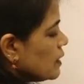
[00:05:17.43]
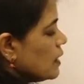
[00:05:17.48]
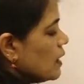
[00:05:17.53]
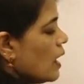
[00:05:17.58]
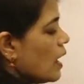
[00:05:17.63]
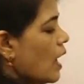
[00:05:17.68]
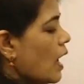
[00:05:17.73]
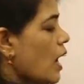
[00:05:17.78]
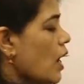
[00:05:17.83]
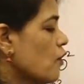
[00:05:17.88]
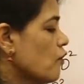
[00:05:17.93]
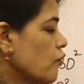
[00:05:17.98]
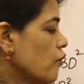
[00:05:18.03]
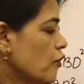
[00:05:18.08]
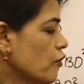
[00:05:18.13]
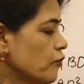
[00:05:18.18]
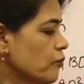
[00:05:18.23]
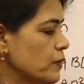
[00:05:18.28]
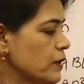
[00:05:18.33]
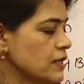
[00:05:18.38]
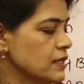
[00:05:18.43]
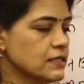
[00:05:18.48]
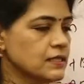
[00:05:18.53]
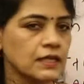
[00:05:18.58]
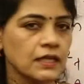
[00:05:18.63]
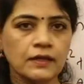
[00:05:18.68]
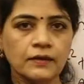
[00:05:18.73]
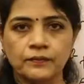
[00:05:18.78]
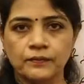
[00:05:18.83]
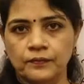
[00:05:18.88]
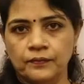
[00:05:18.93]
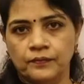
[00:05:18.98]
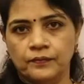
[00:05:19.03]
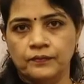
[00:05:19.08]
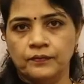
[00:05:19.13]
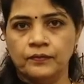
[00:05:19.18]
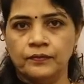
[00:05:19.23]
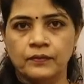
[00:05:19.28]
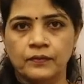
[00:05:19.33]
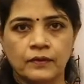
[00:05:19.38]
Half of BC?
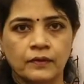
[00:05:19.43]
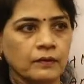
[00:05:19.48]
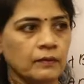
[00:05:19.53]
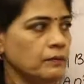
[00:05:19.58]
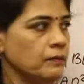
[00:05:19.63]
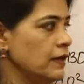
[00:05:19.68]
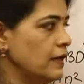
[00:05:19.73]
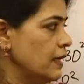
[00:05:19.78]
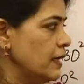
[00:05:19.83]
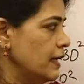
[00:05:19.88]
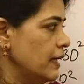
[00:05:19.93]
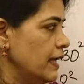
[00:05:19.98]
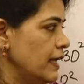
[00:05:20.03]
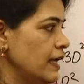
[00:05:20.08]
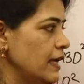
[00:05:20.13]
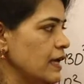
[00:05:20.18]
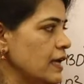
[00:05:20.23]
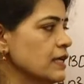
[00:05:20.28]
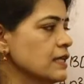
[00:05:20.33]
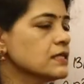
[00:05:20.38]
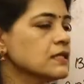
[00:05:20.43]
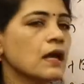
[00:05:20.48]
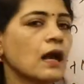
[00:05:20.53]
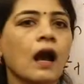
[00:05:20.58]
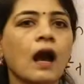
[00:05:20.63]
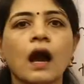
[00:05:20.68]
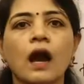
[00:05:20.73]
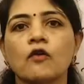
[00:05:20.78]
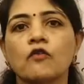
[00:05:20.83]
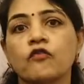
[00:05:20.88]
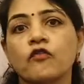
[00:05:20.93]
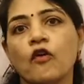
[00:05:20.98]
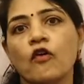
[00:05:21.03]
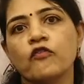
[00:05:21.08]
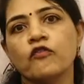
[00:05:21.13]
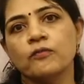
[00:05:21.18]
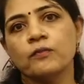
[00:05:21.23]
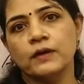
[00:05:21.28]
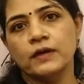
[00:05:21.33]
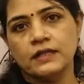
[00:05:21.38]
BD is half
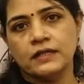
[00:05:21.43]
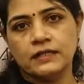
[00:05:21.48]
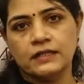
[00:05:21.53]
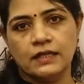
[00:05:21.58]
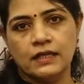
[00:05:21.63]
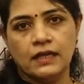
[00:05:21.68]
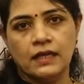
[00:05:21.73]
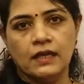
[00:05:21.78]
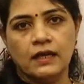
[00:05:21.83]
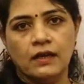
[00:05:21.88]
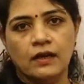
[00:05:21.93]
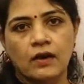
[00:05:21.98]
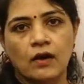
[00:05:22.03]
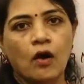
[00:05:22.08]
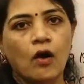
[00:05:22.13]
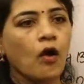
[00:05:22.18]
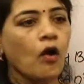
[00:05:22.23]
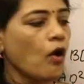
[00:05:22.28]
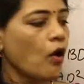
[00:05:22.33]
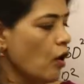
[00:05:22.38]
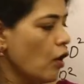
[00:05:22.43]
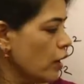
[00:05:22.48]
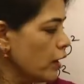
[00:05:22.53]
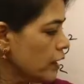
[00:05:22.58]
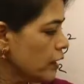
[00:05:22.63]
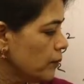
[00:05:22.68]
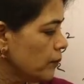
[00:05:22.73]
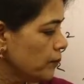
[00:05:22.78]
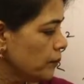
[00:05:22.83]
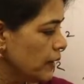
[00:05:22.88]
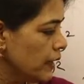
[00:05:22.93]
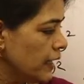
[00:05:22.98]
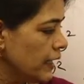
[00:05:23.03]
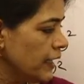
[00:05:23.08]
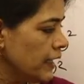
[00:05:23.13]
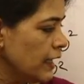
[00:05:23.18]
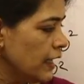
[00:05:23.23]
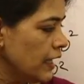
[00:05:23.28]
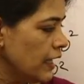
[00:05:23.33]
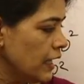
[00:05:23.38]
of BC. Or
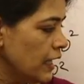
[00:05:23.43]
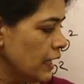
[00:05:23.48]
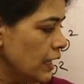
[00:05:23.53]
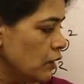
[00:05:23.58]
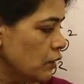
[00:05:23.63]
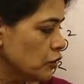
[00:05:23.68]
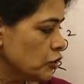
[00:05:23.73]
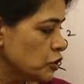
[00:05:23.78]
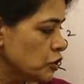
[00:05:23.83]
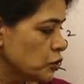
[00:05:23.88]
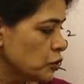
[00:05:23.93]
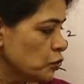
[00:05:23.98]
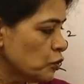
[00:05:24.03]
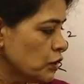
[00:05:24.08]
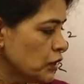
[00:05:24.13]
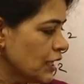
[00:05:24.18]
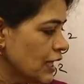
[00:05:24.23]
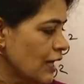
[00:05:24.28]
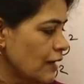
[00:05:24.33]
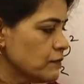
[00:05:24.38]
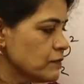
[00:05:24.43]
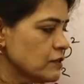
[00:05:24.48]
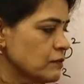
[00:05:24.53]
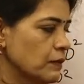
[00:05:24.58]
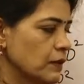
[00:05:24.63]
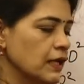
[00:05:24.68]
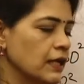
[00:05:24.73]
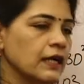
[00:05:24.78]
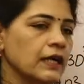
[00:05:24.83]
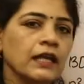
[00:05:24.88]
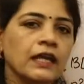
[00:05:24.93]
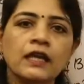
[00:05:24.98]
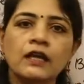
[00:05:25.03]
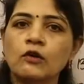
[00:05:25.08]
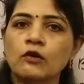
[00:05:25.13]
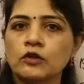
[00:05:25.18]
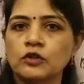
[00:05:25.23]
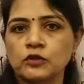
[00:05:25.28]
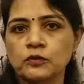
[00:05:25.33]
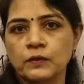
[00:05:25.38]
BD equal 2 times BD
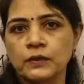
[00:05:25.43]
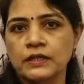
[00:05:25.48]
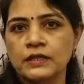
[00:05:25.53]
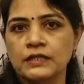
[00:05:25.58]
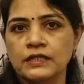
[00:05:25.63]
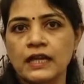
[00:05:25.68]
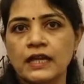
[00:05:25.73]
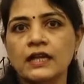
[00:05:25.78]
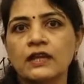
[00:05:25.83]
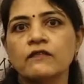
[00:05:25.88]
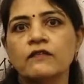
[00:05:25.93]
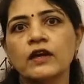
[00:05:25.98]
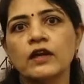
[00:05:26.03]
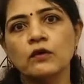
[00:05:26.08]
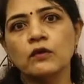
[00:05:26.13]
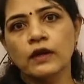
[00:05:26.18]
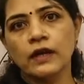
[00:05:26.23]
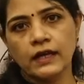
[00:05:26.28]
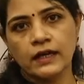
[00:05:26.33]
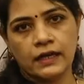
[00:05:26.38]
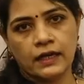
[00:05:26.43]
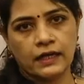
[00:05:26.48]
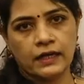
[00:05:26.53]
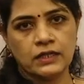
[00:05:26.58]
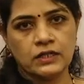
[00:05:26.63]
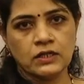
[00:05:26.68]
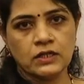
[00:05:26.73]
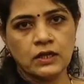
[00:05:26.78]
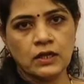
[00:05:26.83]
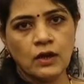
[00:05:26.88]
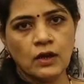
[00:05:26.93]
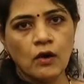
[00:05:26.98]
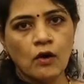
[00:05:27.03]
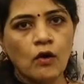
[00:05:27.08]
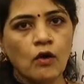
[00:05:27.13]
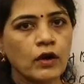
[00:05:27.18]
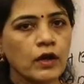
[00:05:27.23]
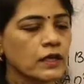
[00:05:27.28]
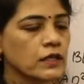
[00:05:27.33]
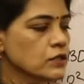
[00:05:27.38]
equal to BC. Anyway, you can write.
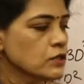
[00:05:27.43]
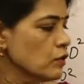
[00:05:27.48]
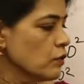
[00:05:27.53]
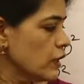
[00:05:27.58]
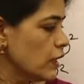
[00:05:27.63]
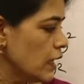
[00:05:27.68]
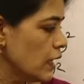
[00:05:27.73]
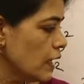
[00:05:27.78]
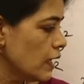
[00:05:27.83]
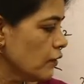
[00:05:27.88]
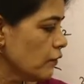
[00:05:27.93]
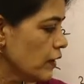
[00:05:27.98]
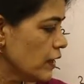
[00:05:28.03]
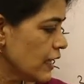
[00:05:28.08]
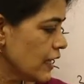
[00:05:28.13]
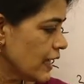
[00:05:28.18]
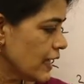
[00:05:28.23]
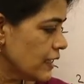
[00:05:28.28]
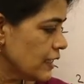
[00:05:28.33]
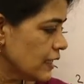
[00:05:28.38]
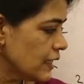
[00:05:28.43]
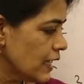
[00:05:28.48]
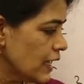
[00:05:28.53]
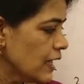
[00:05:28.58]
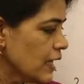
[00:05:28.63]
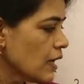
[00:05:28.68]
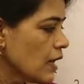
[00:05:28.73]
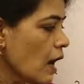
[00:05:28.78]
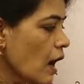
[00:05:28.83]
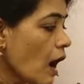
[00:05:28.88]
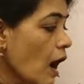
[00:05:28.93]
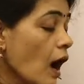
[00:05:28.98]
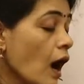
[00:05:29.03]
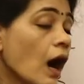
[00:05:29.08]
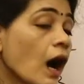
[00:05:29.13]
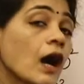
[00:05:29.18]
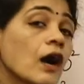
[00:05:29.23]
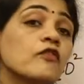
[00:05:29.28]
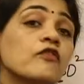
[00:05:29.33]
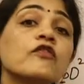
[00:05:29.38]
Okay, so here we can take
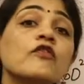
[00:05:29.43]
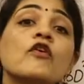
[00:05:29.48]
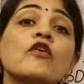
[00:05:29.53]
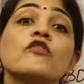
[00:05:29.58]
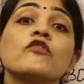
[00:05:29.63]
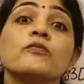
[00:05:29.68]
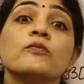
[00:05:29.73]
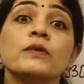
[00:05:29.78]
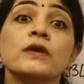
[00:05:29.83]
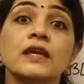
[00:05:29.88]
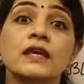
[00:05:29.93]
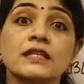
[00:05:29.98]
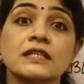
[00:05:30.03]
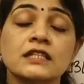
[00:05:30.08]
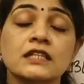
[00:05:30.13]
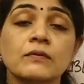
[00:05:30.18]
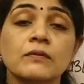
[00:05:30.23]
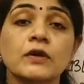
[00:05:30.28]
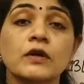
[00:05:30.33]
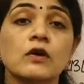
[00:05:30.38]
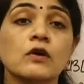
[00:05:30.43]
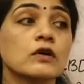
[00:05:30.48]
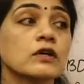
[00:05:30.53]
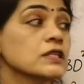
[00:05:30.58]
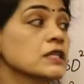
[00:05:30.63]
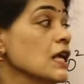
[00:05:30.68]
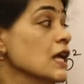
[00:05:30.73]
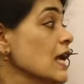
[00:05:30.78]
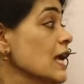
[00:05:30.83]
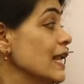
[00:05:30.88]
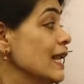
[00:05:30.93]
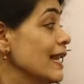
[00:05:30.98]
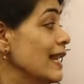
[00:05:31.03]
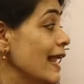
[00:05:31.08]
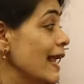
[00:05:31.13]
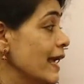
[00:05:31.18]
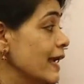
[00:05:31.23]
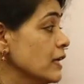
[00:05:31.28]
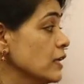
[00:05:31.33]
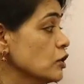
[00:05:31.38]
half of BC because
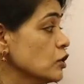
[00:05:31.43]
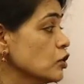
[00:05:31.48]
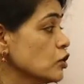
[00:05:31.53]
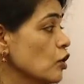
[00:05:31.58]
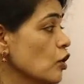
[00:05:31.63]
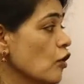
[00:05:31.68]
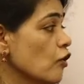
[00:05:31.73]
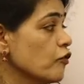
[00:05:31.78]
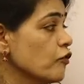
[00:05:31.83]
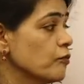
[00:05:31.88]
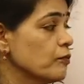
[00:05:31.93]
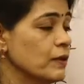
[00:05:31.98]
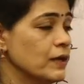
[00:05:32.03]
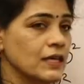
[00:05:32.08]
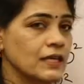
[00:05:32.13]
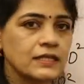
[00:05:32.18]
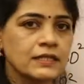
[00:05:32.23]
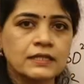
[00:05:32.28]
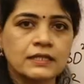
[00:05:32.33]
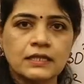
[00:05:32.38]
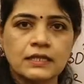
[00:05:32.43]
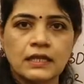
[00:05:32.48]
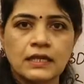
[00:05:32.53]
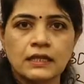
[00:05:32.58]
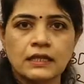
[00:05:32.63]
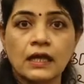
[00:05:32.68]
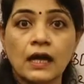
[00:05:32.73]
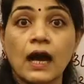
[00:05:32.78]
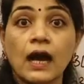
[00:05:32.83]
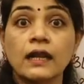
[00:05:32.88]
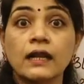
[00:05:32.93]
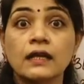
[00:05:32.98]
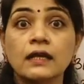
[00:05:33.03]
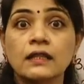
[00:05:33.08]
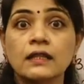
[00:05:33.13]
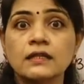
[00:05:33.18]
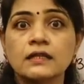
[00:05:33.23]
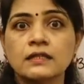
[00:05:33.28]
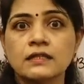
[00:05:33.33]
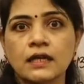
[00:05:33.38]
length of BC, the
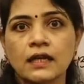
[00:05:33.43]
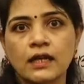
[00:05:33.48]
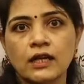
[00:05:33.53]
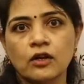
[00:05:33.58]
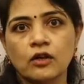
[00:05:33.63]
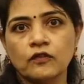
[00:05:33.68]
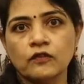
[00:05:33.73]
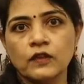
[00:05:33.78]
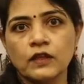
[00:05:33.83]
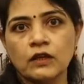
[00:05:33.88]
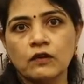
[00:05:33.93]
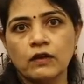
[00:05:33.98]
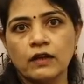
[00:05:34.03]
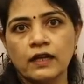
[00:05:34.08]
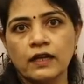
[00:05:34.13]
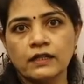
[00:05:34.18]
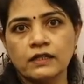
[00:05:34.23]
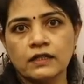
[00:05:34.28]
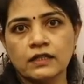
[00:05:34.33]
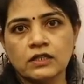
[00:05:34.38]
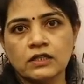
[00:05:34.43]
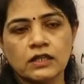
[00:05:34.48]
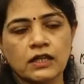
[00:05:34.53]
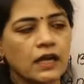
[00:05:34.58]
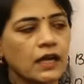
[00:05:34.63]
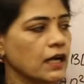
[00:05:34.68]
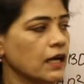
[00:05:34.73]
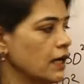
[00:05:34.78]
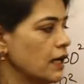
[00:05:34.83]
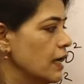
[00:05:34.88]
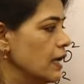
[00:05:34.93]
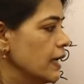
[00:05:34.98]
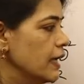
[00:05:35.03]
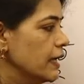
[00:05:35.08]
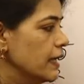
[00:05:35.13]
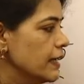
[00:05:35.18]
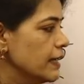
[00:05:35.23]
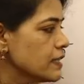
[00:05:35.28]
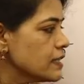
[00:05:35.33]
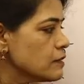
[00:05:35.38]
another side of the equilateral triangle,
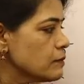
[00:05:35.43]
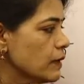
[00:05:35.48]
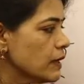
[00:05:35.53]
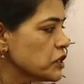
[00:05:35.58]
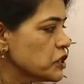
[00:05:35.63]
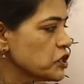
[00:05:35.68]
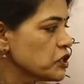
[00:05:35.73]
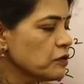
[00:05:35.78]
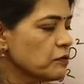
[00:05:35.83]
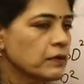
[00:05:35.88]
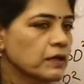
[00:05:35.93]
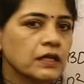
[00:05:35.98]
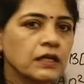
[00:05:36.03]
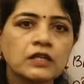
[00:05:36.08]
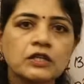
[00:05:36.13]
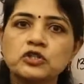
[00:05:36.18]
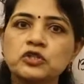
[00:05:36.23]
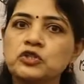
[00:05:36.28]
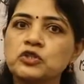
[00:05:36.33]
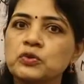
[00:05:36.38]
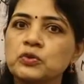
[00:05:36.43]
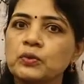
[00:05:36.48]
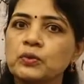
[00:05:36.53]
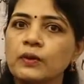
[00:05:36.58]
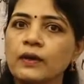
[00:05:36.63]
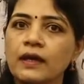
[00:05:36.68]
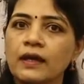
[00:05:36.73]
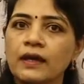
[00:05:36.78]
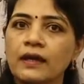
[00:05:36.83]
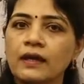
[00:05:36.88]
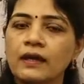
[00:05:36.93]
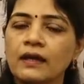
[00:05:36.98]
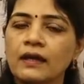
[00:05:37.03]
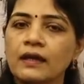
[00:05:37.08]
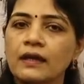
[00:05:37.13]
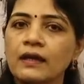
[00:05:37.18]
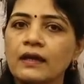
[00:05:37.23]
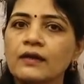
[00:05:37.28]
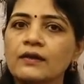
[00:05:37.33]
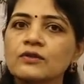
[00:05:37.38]
its measurement is 2a.
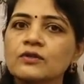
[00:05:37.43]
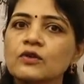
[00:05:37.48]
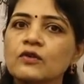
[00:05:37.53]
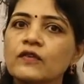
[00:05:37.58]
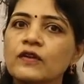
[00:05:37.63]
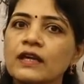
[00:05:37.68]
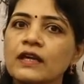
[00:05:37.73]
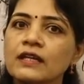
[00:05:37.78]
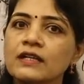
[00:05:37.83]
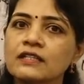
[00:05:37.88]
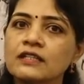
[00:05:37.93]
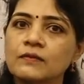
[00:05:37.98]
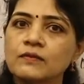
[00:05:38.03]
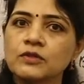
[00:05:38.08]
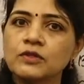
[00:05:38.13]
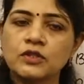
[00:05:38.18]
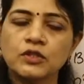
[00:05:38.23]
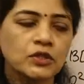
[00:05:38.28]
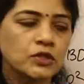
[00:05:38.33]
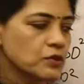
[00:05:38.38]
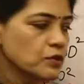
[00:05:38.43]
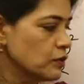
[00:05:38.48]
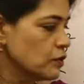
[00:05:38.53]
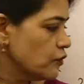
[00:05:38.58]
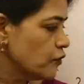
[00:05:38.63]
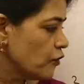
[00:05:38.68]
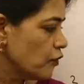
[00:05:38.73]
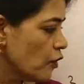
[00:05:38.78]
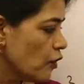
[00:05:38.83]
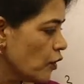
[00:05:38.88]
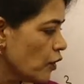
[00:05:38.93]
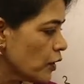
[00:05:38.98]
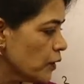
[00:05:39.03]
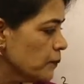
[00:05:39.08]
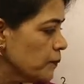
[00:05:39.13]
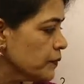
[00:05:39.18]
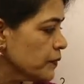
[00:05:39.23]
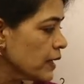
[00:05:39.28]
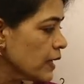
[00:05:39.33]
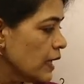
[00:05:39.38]
So we can substitute
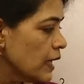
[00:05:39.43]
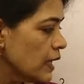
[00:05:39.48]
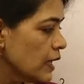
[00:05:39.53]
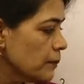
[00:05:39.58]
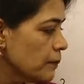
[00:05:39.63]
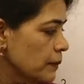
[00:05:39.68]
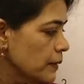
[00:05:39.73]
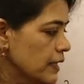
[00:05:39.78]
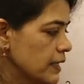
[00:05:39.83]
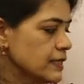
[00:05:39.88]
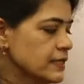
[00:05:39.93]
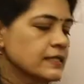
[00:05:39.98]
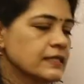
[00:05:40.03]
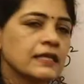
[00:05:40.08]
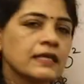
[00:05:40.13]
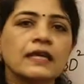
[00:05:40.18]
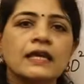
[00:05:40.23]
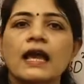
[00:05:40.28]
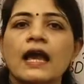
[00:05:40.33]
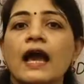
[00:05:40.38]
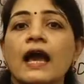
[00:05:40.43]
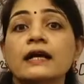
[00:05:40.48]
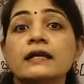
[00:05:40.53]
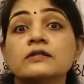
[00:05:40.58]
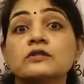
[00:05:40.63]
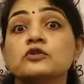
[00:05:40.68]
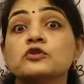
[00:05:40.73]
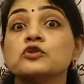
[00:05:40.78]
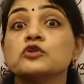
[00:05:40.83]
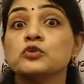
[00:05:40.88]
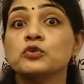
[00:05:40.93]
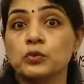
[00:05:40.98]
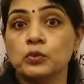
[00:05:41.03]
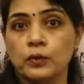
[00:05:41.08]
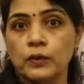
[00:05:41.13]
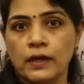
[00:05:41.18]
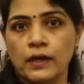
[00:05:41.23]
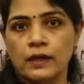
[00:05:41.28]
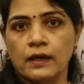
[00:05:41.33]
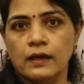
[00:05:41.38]
for BC as
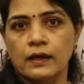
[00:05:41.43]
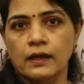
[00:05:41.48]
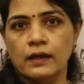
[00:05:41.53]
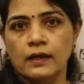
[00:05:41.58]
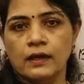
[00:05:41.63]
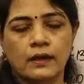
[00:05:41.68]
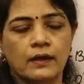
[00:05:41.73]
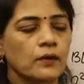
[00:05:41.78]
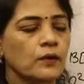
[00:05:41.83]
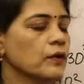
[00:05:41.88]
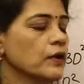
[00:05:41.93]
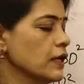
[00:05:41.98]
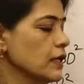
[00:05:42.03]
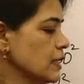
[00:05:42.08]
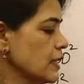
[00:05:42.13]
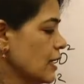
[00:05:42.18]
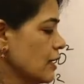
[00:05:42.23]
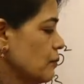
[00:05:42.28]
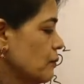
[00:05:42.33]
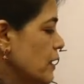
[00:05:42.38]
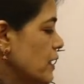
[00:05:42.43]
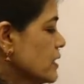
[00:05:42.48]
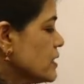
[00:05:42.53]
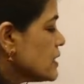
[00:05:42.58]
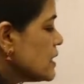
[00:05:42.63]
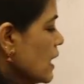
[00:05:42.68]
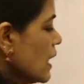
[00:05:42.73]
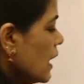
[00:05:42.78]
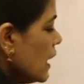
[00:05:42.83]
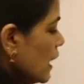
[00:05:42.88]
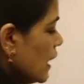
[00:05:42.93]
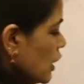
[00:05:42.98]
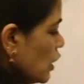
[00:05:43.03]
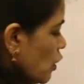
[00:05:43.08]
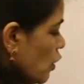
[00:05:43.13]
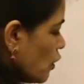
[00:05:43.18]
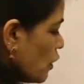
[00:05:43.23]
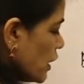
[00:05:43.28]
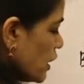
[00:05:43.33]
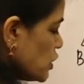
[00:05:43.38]
2a. Okay, that means in
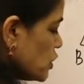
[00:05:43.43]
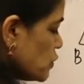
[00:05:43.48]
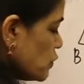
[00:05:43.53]
order